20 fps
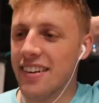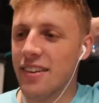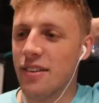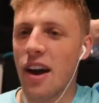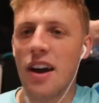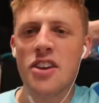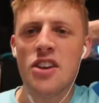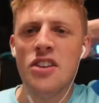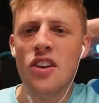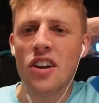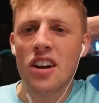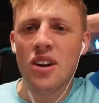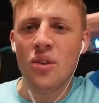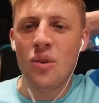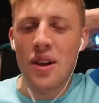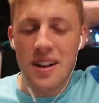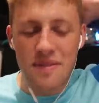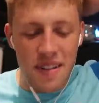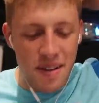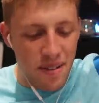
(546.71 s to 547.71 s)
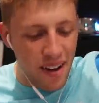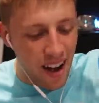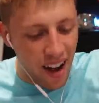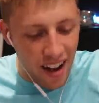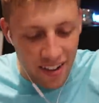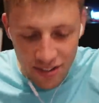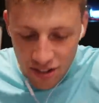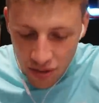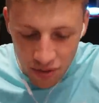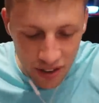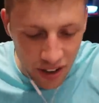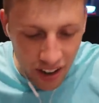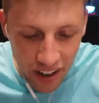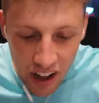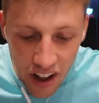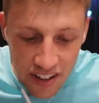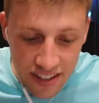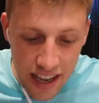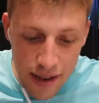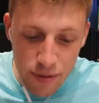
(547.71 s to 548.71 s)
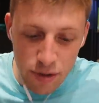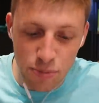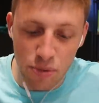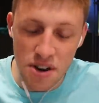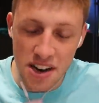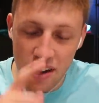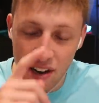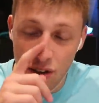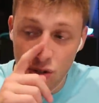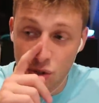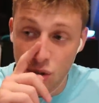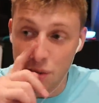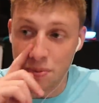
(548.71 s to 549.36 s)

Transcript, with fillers: Well, you're not going to win, mate. Last game was pretty close